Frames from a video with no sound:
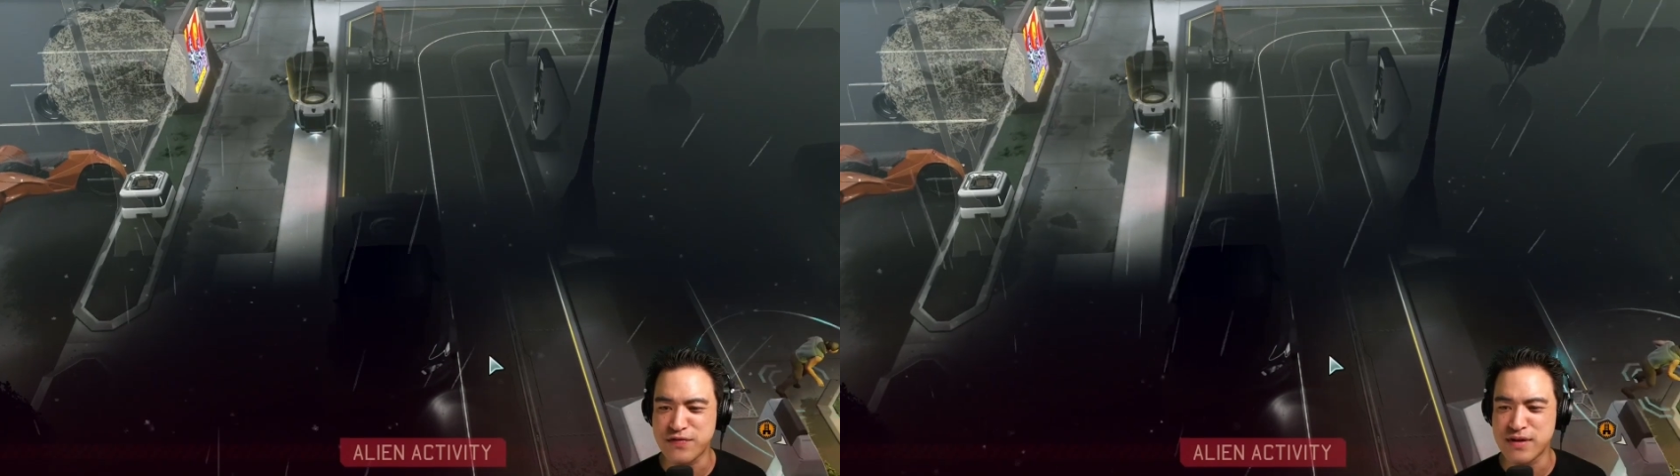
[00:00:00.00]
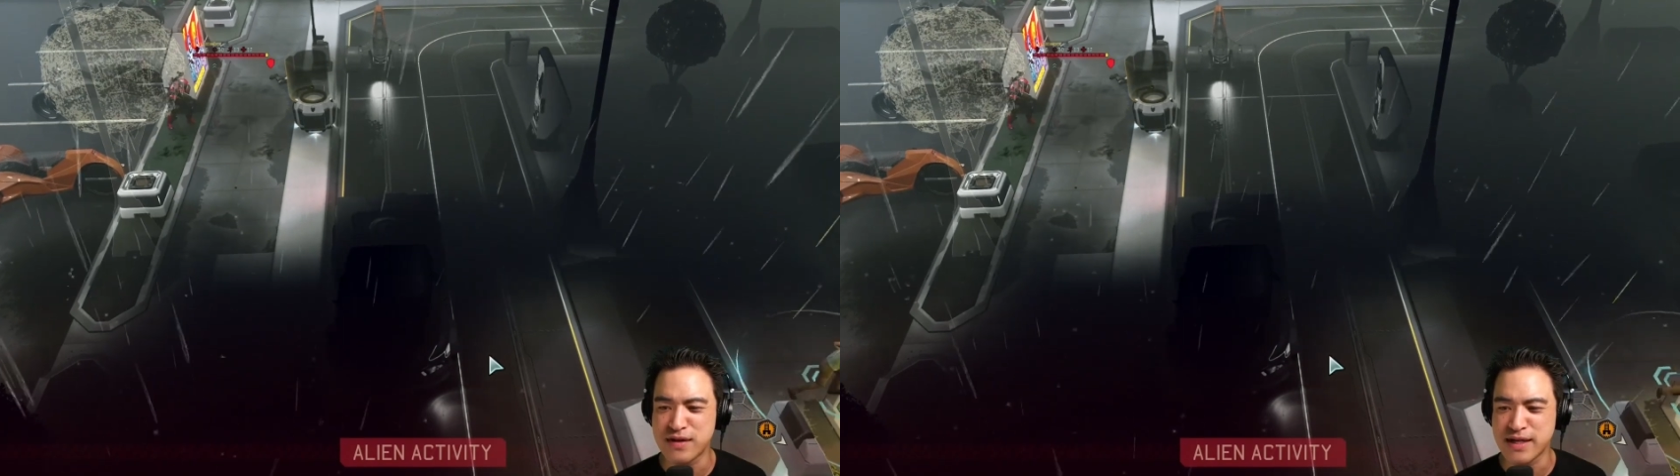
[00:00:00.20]

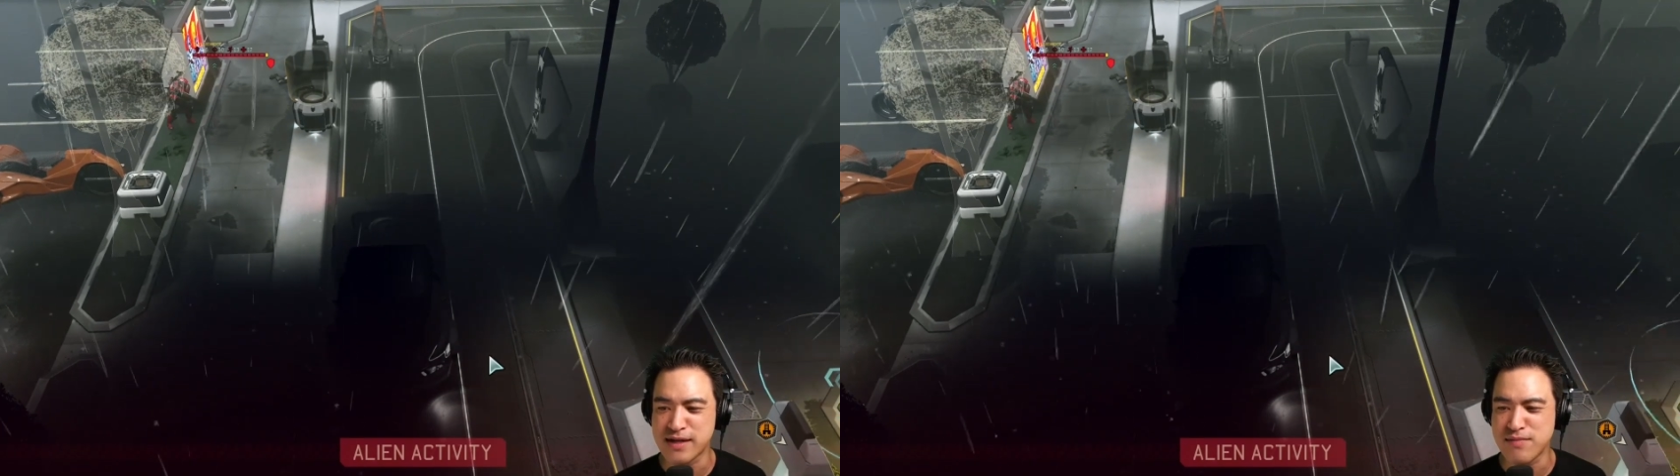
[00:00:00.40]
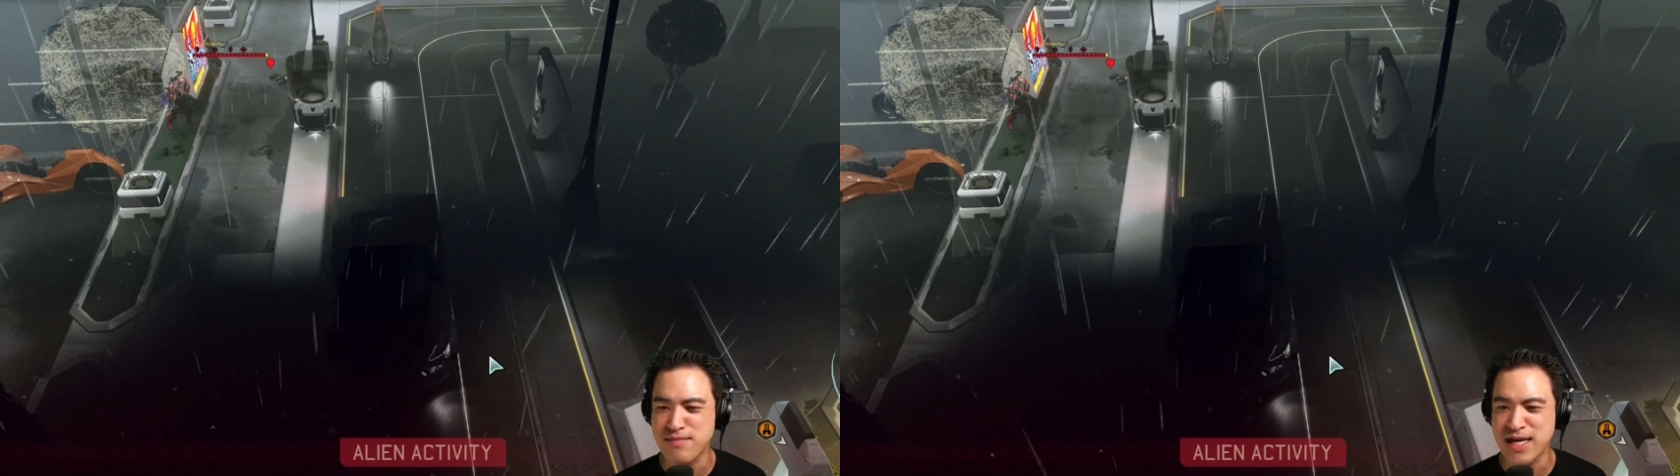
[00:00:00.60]
feel
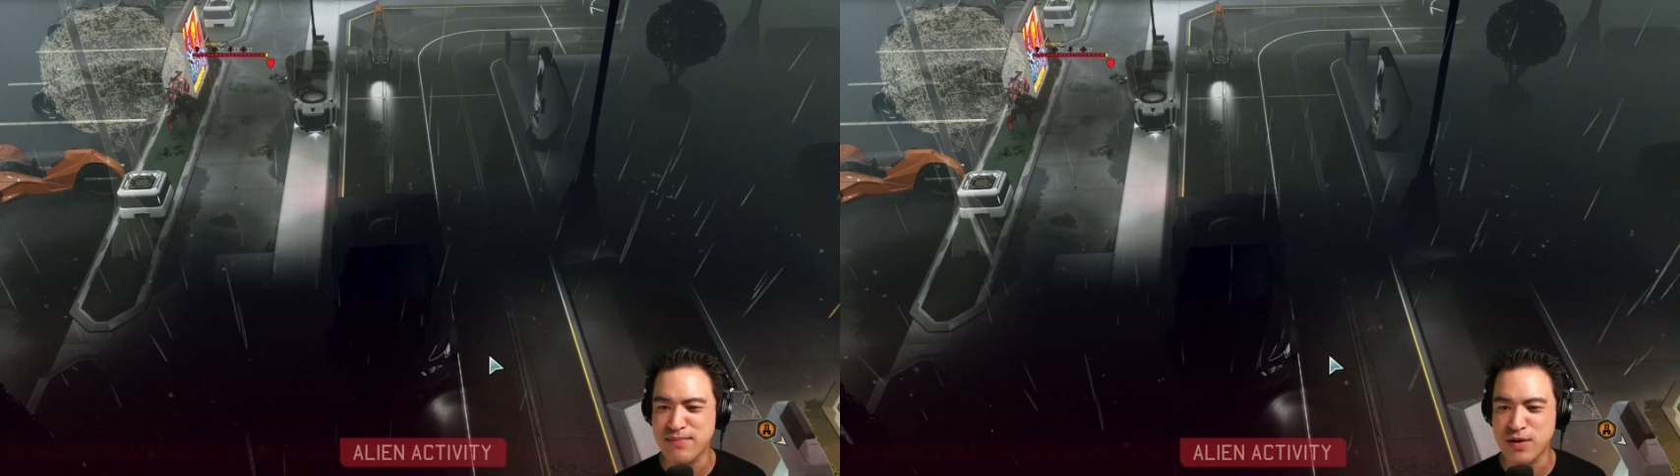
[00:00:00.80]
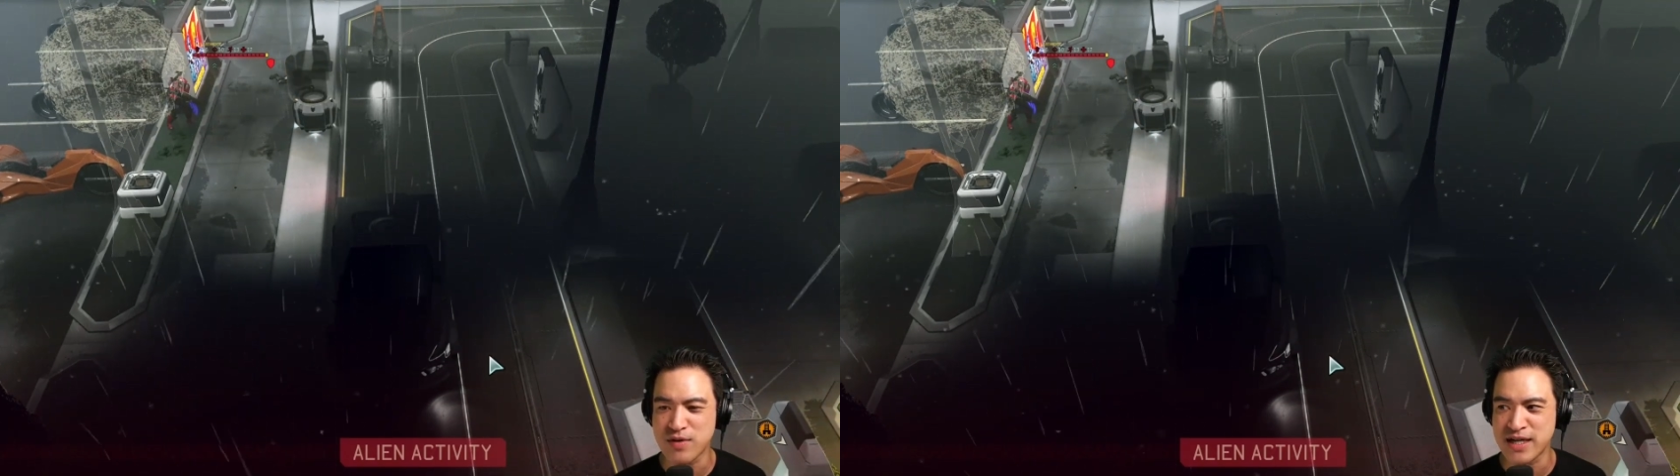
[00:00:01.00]
like
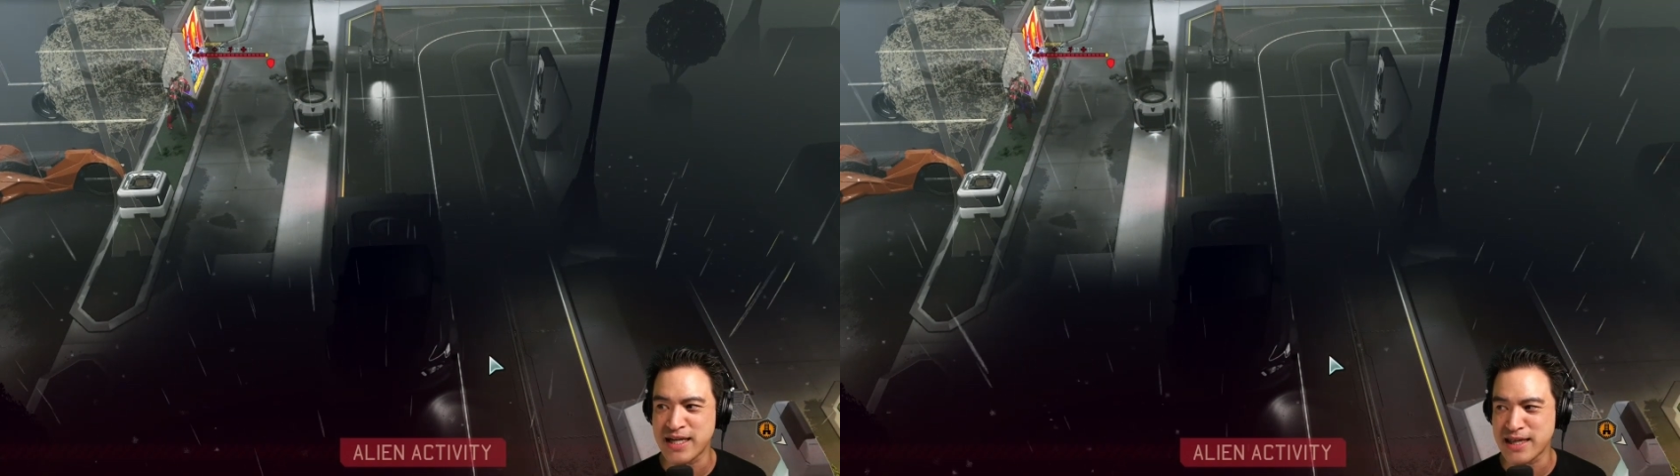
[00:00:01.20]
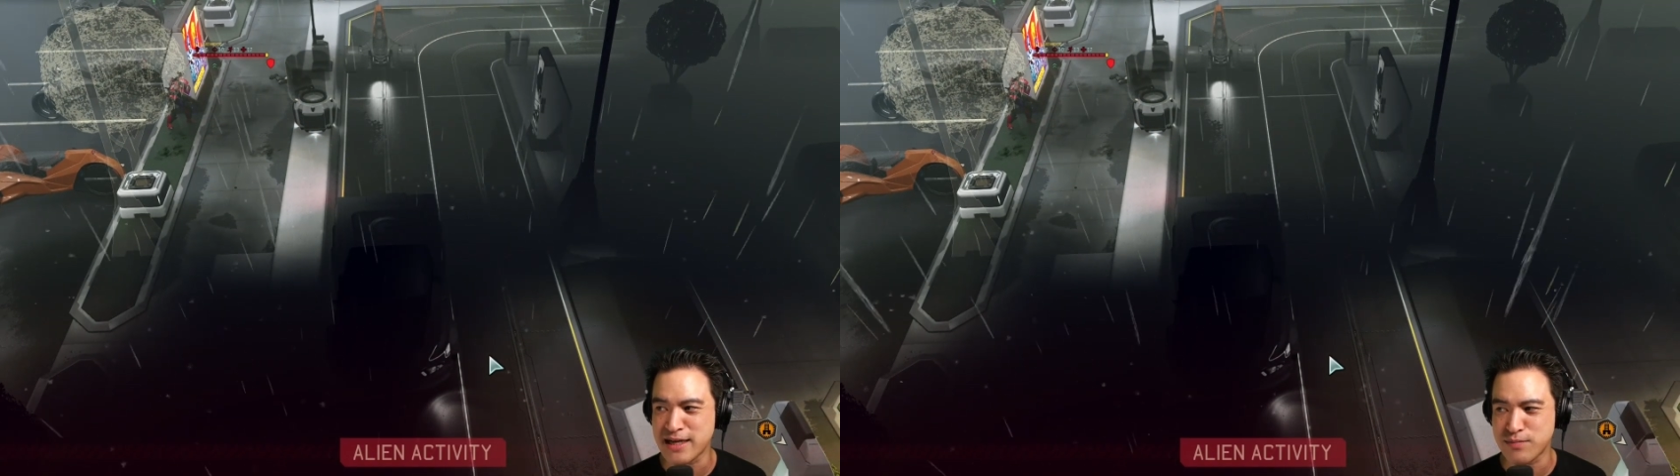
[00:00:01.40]
maybe we're
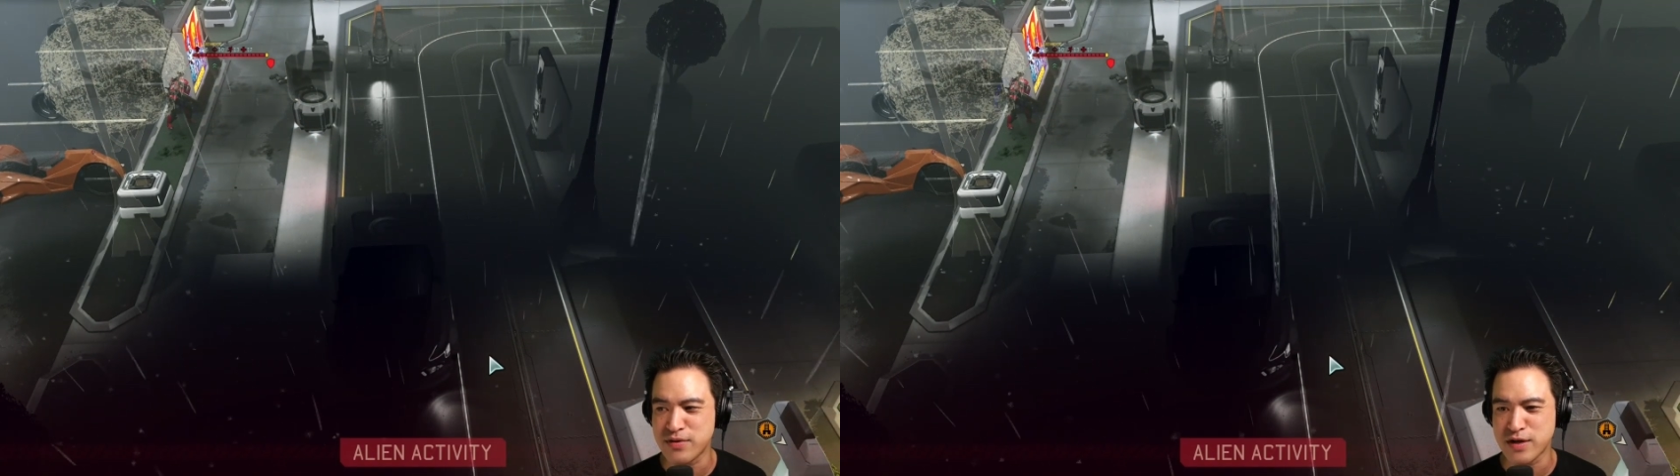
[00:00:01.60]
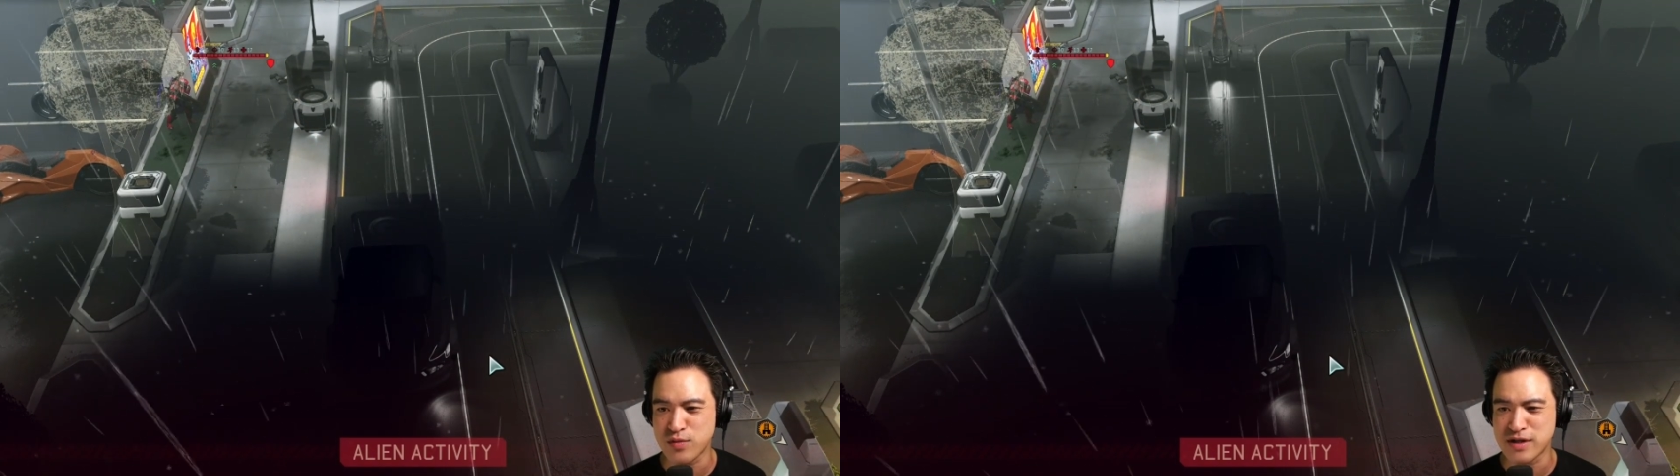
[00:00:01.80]
hitting that
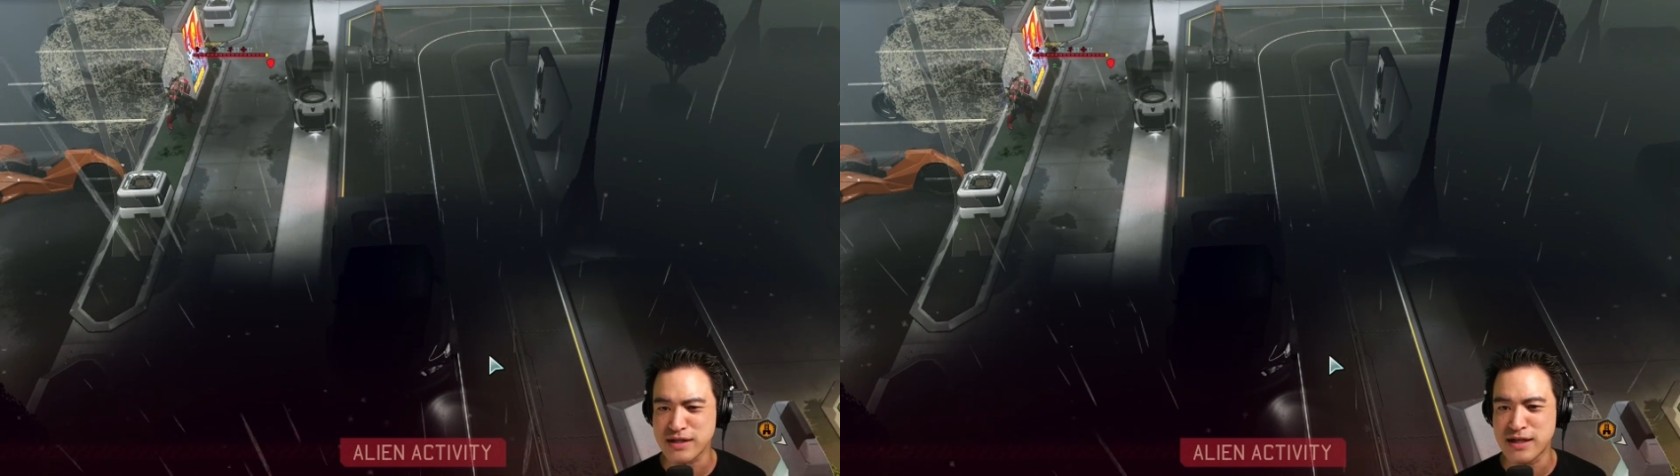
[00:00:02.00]
point where it's